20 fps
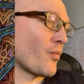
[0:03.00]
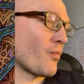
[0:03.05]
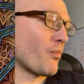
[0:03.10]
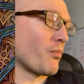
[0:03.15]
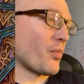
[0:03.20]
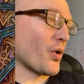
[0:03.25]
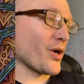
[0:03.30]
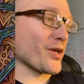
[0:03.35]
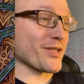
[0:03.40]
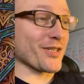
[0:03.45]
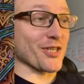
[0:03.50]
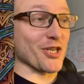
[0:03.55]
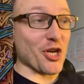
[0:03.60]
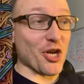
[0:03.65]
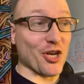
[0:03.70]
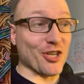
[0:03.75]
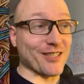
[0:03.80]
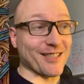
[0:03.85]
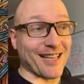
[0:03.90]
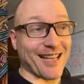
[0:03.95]
boys and
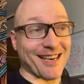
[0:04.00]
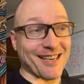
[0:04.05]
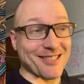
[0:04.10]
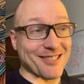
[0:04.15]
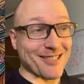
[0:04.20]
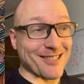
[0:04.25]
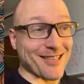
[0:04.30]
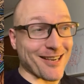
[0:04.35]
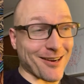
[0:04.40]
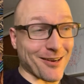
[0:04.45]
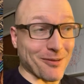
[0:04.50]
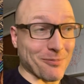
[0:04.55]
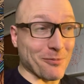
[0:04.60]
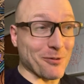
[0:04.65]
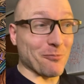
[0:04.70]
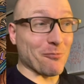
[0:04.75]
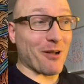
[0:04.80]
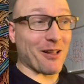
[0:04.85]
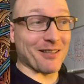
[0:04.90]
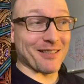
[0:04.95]
girls, ladies and
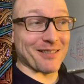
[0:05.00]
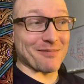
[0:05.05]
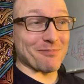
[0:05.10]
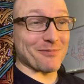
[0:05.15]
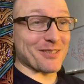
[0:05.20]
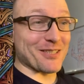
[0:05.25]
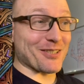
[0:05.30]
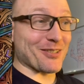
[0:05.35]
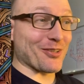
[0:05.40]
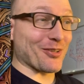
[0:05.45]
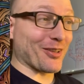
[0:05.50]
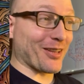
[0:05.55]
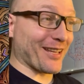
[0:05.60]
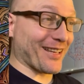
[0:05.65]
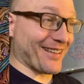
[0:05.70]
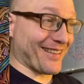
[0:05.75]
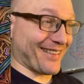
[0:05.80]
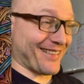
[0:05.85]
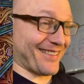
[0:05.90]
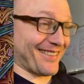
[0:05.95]
gentlemen, welcome to
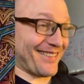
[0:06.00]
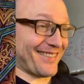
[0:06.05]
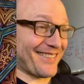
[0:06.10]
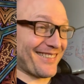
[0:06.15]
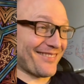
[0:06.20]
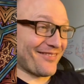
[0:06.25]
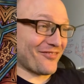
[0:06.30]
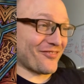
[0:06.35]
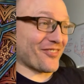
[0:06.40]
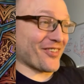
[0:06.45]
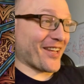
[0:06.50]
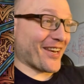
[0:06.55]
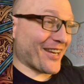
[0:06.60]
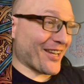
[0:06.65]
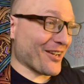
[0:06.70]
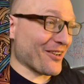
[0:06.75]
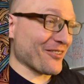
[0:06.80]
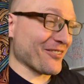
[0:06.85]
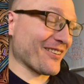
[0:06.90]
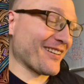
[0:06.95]
the
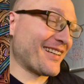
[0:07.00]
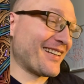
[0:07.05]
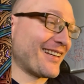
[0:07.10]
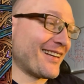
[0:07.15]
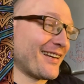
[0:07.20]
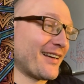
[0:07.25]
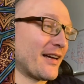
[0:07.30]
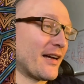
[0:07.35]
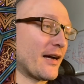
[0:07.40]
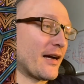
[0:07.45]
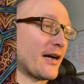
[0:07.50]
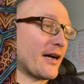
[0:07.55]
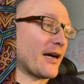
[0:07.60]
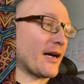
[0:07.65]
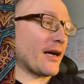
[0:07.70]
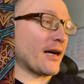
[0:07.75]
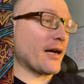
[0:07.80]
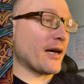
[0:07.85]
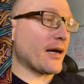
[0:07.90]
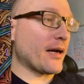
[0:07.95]
video.
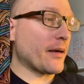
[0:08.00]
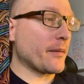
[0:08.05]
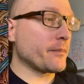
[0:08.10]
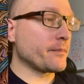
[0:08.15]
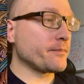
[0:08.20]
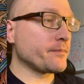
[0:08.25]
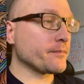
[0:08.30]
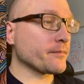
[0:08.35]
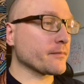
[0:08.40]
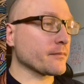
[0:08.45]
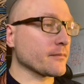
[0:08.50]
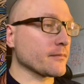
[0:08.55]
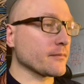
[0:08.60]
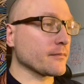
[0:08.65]
Um,